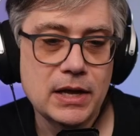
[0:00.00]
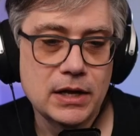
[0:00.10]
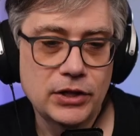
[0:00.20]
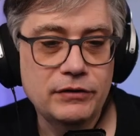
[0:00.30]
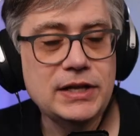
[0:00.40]

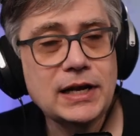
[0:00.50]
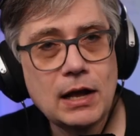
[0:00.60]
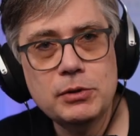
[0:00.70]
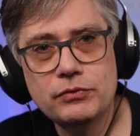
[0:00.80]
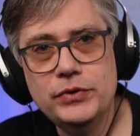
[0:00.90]
Now I did a
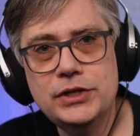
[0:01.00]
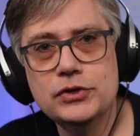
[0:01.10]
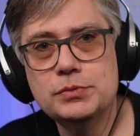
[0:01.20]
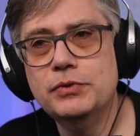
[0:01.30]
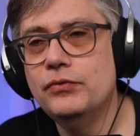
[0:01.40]
couple of
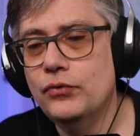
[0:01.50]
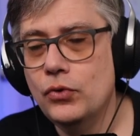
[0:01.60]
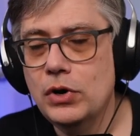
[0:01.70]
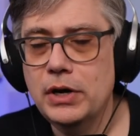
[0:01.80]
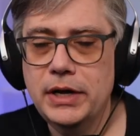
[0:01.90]
videos
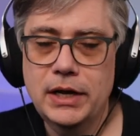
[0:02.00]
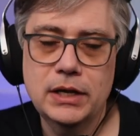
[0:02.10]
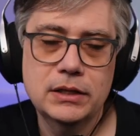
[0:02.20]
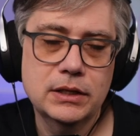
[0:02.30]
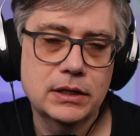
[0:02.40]
before
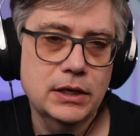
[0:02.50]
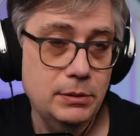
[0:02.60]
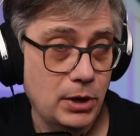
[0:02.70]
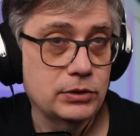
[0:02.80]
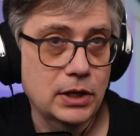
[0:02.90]
and uh,
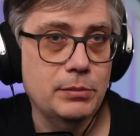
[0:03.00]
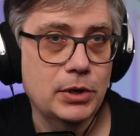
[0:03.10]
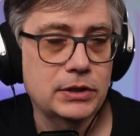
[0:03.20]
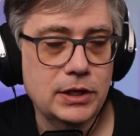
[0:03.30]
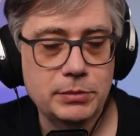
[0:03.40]
about
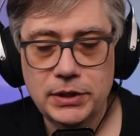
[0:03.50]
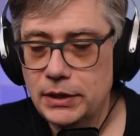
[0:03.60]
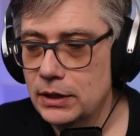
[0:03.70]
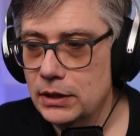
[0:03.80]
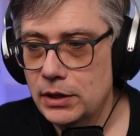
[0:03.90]
about that
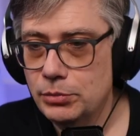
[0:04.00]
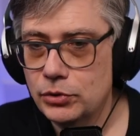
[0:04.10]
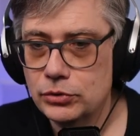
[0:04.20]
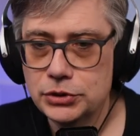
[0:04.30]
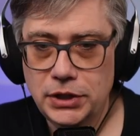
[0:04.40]
particular
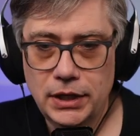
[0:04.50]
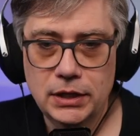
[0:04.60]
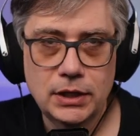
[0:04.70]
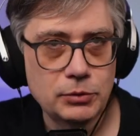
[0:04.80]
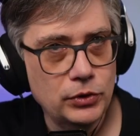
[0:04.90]
approach,
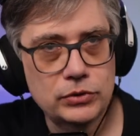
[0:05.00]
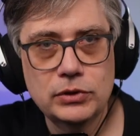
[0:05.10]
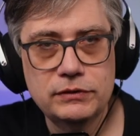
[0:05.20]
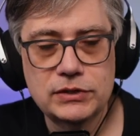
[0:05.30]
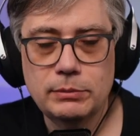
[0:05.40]
and I'm going to
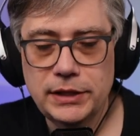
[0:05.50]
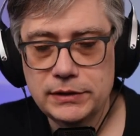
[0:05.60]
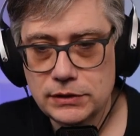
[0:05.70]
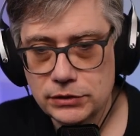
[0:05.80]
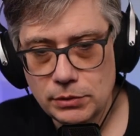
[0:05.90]
leave some
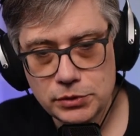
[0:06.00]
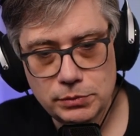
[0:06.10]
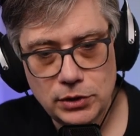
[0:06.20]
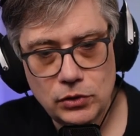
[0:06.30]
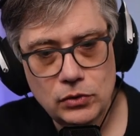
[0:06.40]
links in the description
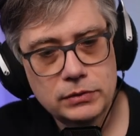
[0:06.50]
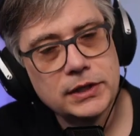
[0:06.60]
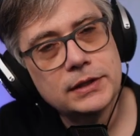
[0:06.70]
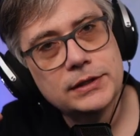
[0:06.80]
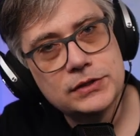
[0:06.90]
below.
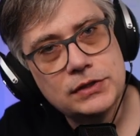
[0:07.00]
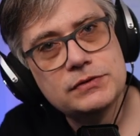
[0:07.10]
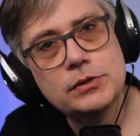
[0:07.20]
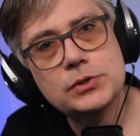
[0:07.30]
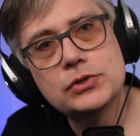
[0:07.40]
The, the
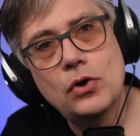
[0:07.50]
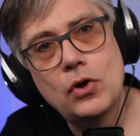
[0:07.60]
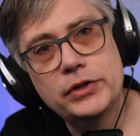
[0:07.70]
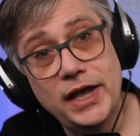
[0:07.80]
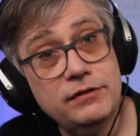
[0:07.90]
system is
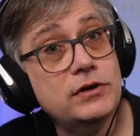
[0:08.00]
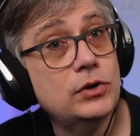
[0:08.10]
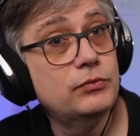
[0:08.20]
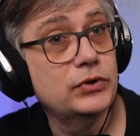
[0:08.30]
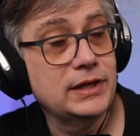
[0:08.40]
called
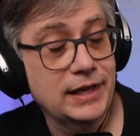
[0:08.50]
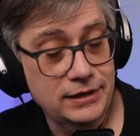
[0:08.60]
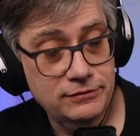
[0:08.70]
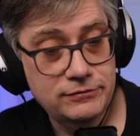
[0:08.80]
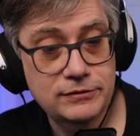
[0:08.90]
Envelop for
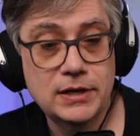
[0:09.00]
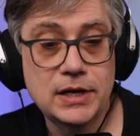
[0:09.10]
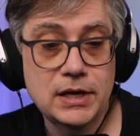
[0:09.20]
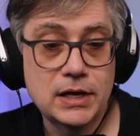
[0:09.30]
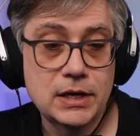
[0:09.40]
Live.
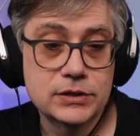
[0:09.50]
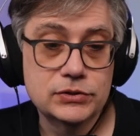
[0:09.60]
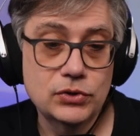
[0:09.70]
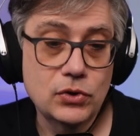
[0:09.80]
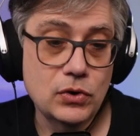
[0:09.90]

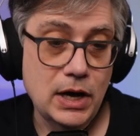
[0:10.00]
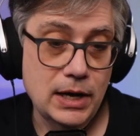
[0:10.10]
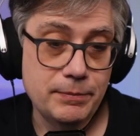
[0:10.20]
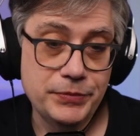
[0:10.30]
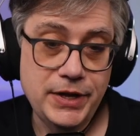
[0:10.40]
So
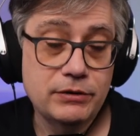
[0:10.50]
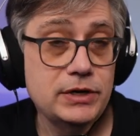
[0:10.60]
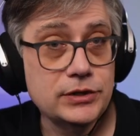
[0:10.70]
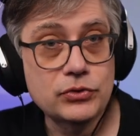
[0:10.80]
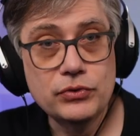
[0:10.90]
um, there are
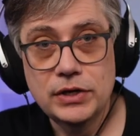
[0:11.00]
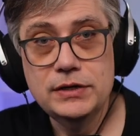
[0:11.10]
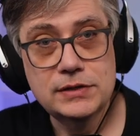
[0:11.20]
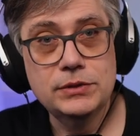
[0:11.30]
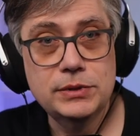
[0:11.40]
really two
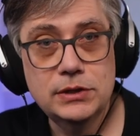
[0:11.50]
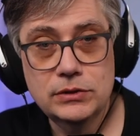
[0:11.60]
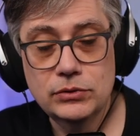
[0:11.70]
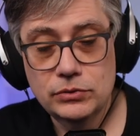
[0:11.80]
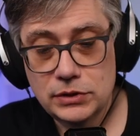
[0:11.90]
things that we need
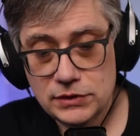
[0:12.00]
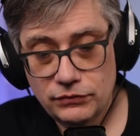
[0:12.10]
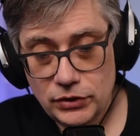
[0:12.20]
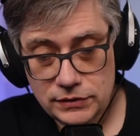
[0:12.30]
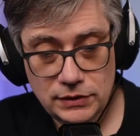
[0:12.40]
to do. Is the
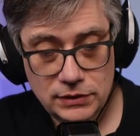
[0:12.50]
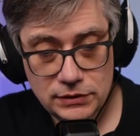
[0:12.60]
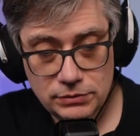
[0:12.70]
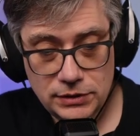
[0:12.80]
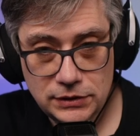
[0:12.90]
first thing
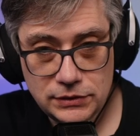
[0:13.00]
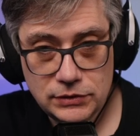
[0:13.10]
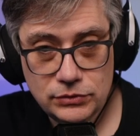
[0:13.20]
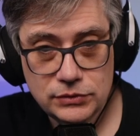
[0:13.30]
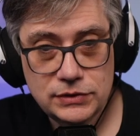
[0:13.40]
is we
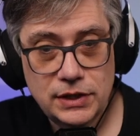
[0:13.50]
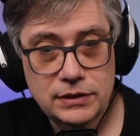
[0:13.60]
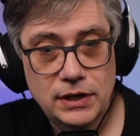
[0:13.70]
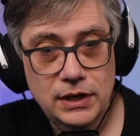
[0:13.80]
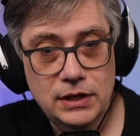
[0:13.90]
to
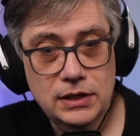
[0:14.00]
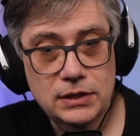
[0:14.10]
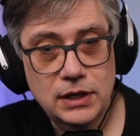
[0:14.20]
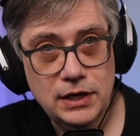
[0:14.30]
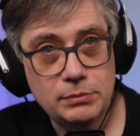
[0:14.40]
set
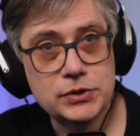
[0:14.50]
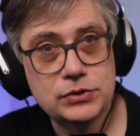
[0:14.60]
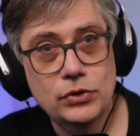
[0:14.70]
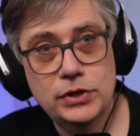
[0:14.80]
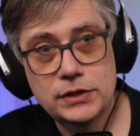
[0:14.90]
a an
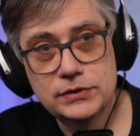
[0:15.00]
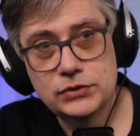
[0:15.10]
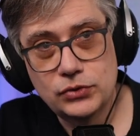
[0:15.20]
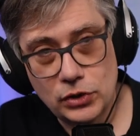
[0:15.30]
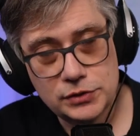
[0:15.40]
ambisonic
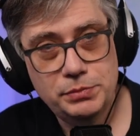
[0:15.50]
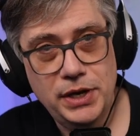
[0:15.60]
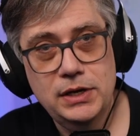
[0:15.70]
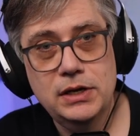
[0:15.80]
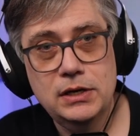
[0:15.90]
source
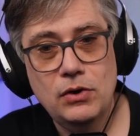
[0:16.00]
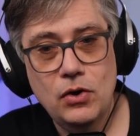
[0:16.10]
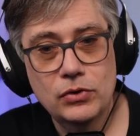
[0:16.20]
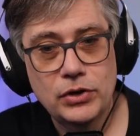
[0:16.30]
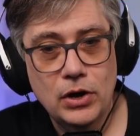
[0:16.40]
panner
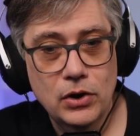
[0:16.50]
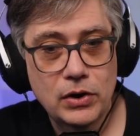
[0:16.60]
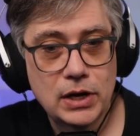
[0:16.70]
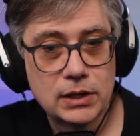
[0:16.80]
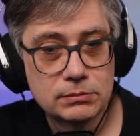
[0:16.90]
on
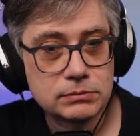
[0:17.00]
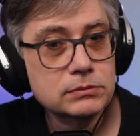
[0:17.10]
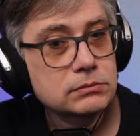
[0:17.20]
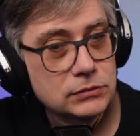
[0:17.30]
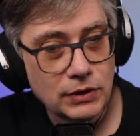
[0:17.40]
our
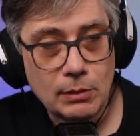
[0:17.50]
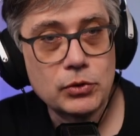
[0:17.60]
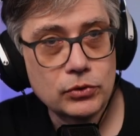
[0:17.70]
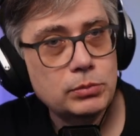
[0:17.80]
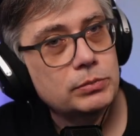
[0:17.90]
drum
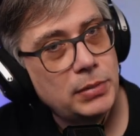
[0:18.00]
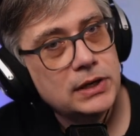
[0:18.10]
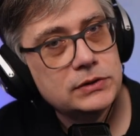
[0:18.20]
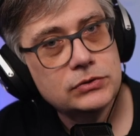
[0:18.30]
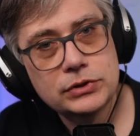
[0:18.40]
loop or
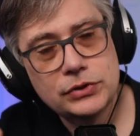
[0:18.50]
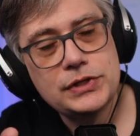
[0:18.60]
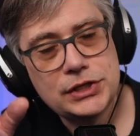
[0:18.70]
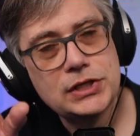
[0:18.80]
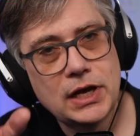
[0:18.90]
bus. So it's
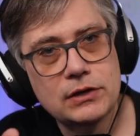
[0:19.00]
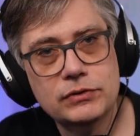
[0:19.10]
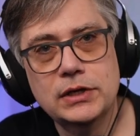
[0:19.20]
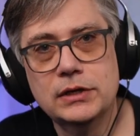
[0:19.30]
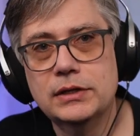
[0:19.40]
essentially kind of
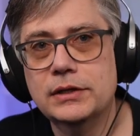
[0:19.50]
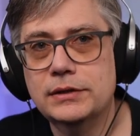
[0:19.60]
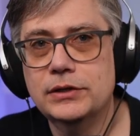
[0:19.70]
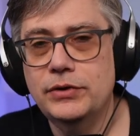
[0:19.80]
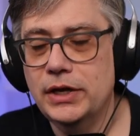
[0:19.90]
the, the,
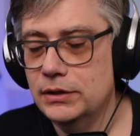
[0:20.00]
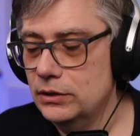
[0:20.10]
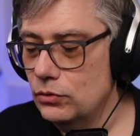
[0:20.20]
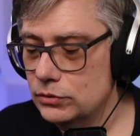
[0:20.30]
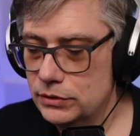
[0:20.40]
the track
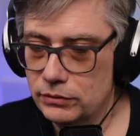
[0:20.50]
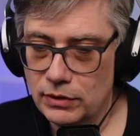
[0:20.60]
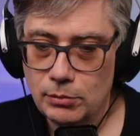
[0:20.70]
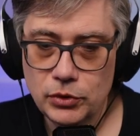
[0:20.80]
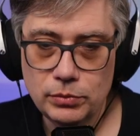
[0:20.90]
that holds the
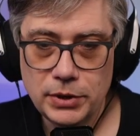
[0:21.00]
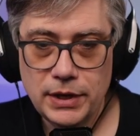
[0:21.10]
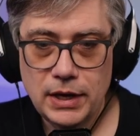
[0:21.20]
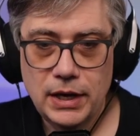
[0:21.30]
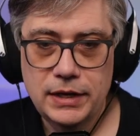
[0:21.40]
drum loop,
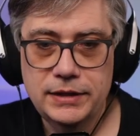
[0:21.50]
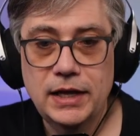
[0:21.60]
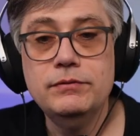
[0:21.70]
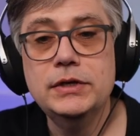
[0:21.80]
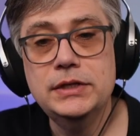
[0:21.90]
and
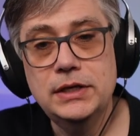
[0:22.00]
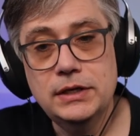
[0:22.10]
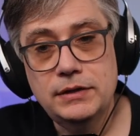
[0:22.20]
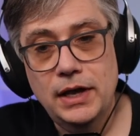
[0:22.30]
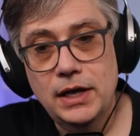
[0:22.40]
then we
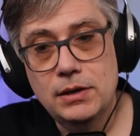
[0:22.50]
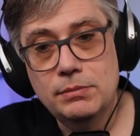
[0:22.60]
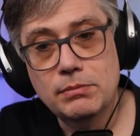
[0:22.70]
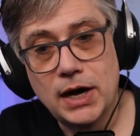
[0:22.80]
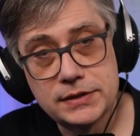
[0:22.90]
need a
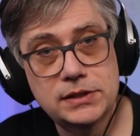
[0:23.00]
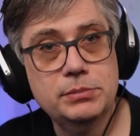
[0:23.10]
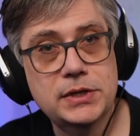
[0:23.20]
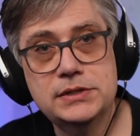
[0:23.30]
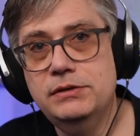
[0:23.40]
master
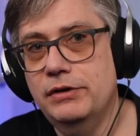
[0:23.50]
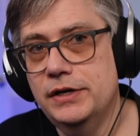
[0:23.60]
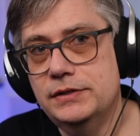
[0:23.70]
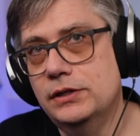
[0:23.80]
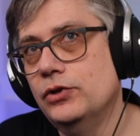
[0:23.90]
bus
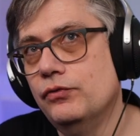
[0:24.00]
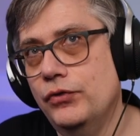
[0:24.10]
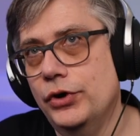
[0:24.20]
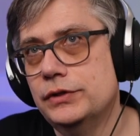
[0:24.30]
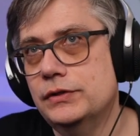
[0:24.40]
device that
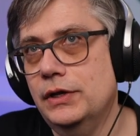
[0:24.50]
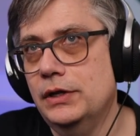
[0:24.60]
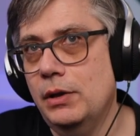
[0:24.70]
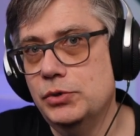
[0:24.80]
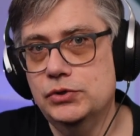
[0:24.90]
converts
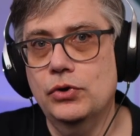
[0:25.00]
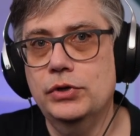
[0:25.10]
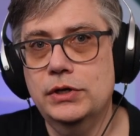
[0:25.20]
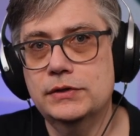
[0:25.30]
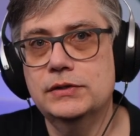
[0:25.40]
that
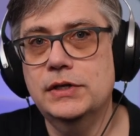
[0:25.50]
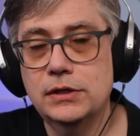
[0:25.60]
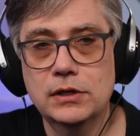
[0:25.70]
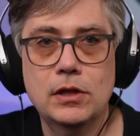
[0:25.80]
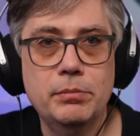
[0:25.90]
ambisonic
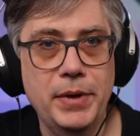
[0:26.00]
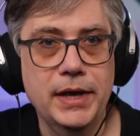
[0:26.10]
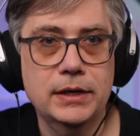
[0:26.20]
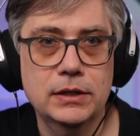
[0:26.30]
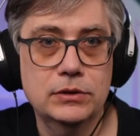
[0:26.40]
signal
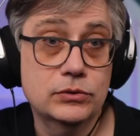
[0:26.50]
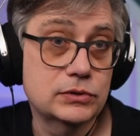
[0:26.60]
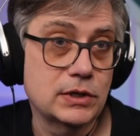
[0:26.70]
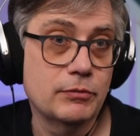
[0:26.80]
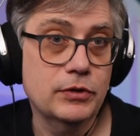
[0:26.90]
back into
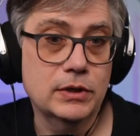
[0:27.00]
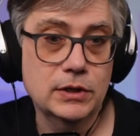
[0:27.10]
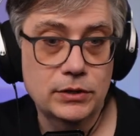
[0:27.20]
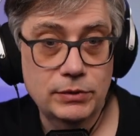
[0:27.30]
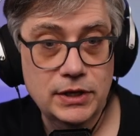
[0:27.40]
something
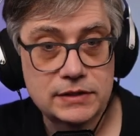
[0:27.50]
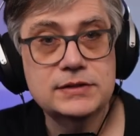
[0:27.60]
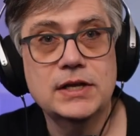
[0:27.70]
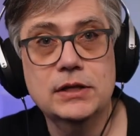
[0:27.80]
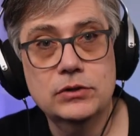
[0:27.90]
that we can
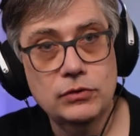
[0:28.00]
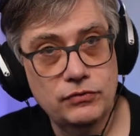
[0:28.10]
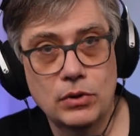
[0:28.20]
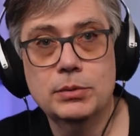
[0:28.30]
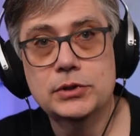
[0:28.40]
send or
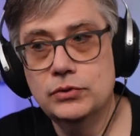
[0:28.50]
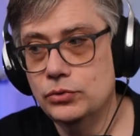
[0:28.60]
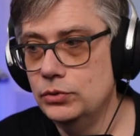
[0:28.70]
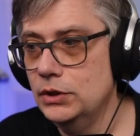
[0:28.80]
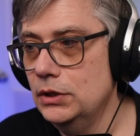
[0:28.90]
forward
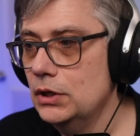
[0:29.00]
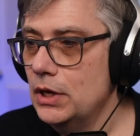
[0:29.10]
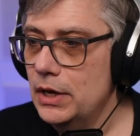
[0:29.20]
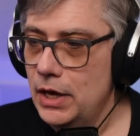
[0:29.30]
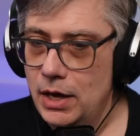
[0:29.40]
to the
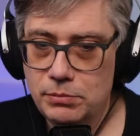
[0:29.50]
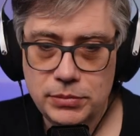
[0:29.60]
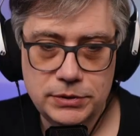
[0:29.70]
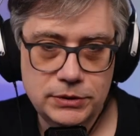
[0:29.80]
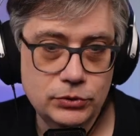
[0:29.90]

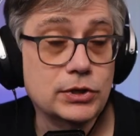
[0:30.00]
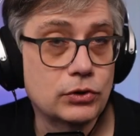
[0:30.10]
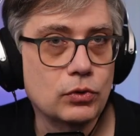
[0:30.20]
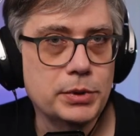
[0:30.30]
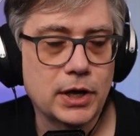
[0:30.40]
to the
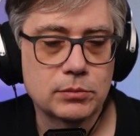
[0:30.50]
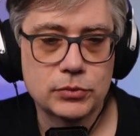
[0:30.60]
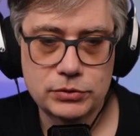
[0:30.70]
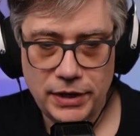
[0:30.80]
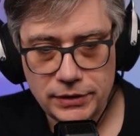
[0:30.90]
Dolby
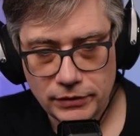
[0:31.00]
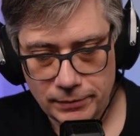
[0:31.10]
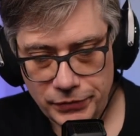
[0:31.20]
Atmos renderer.